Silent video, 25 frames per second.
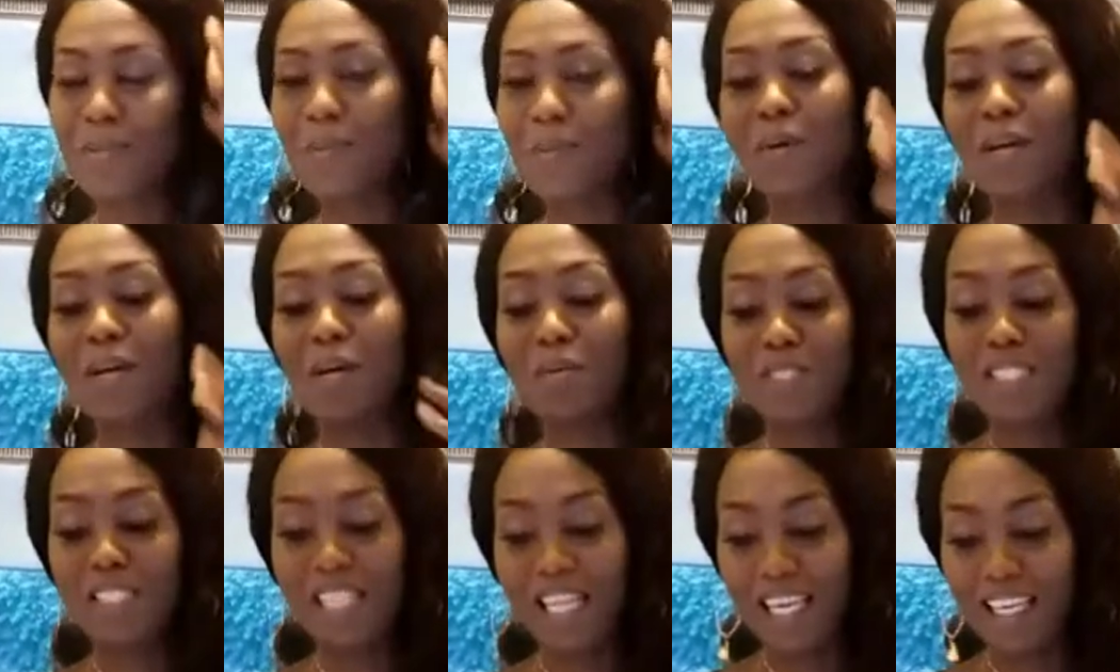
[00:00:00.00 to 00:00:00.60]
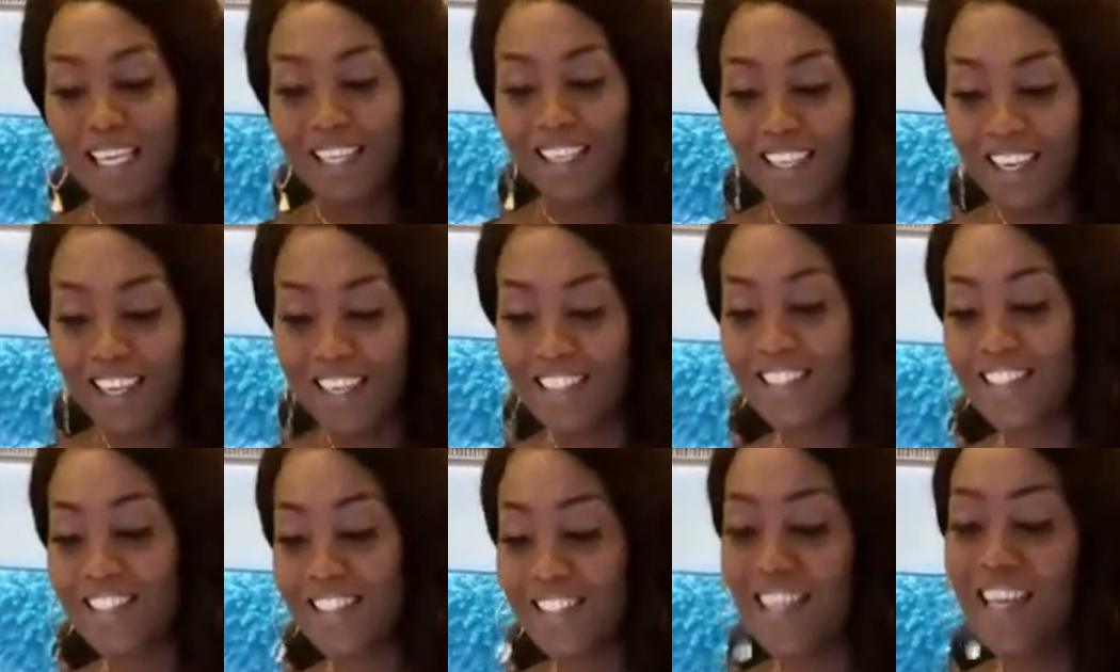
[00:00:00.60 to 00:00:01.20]
So I was like,
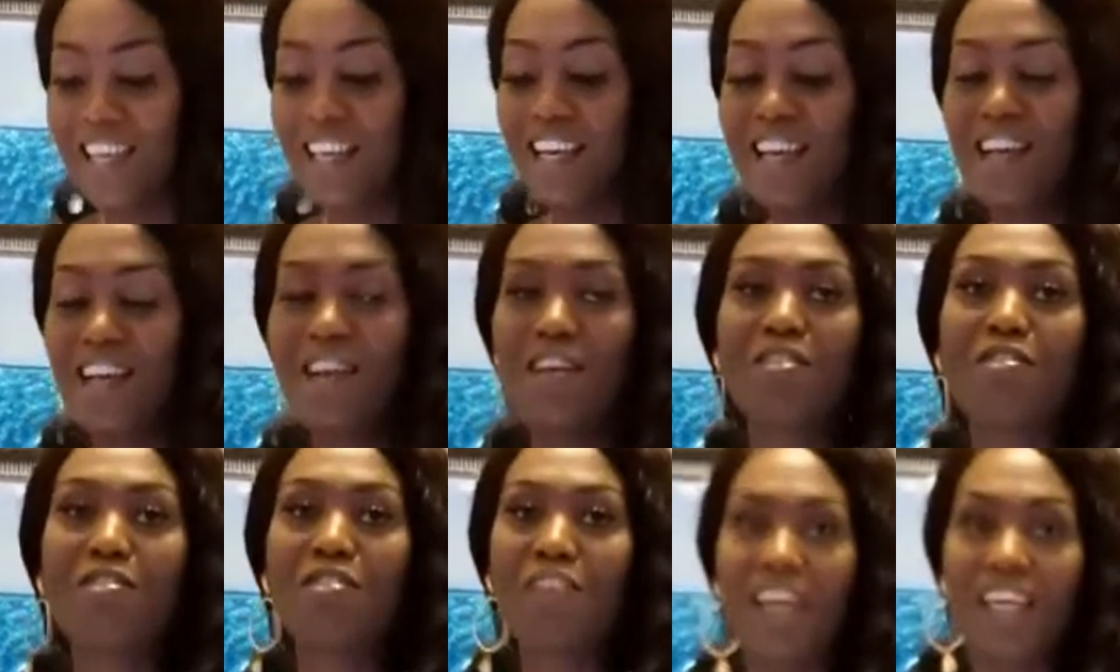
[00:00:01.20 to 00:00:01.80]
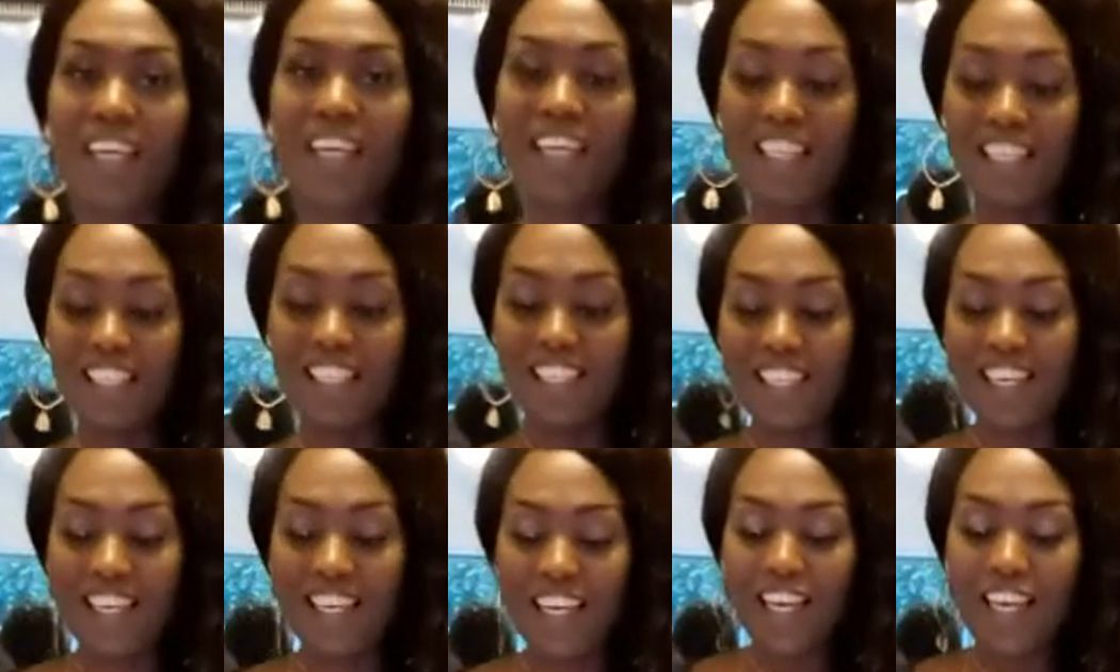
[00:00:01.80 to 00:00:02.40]
yes,
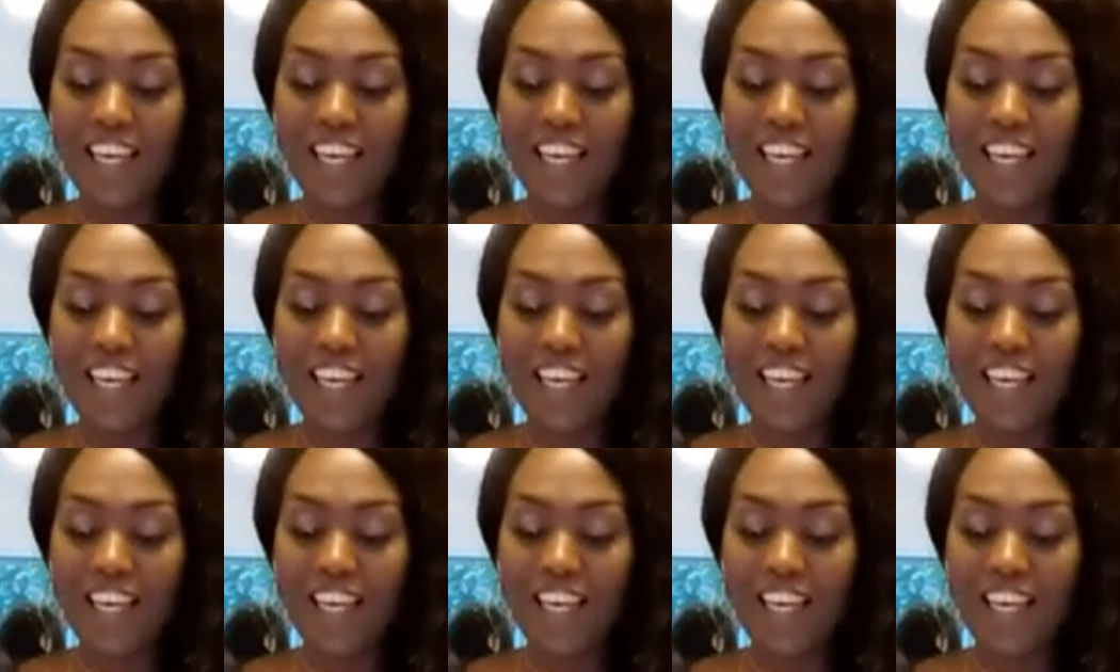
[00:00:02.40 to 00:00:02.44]
finally.